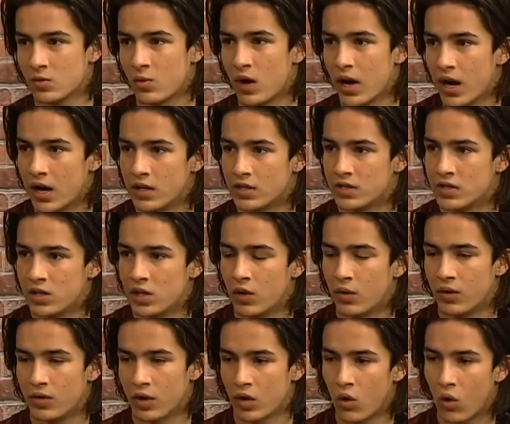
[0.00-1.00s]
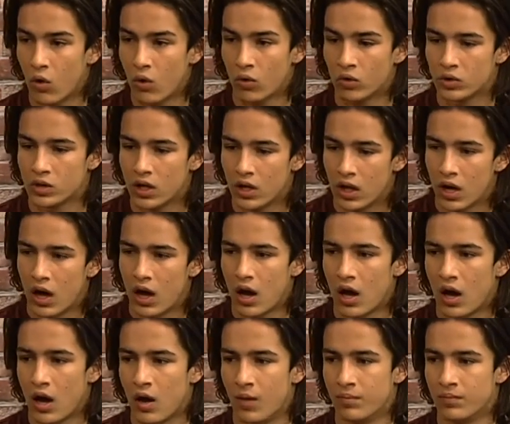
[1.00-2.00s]
Whereas in the cold,
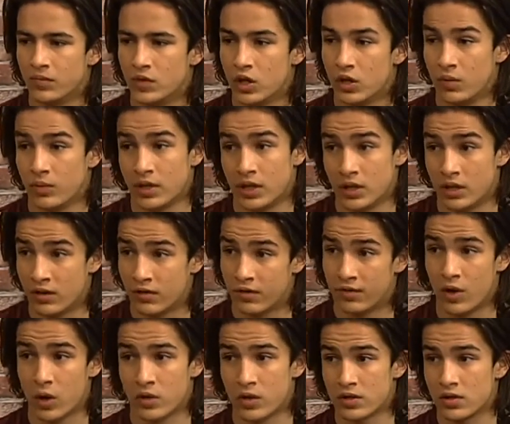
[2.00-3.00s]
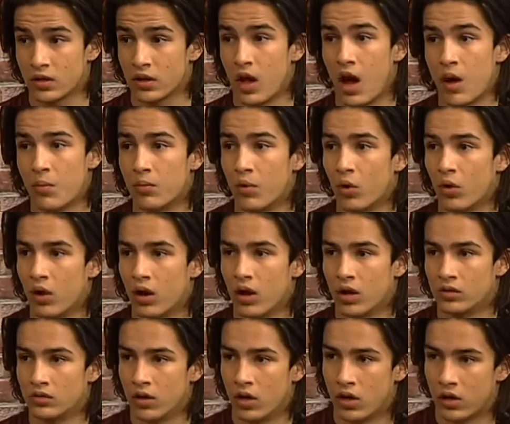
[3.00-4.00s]
we needed to focus a lot more
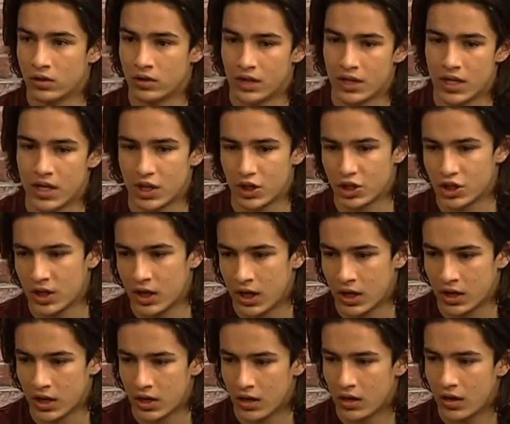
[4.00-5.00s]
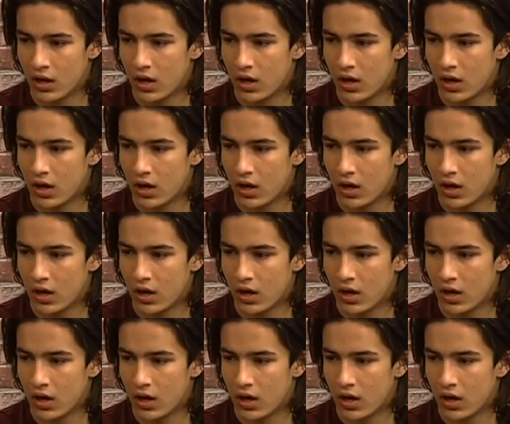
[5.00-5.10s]
on conditioning and